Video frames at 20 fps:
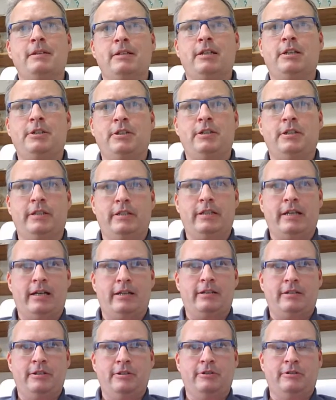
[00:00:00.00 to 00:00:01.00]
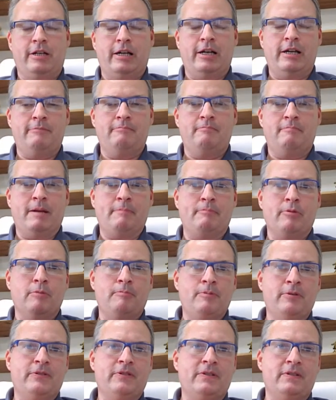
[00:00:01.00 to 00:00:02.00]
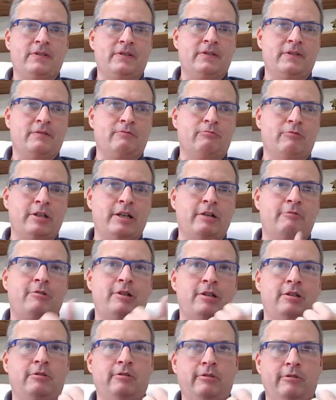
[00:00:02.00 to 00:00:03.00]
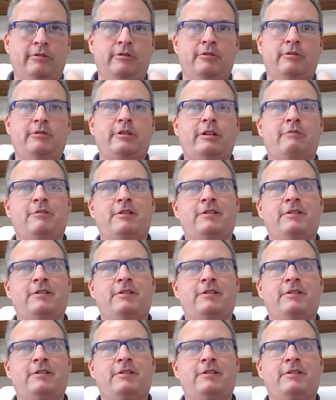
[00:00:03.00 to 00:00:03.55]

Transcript: of pay attention to that. My purpose is one, I want to learn.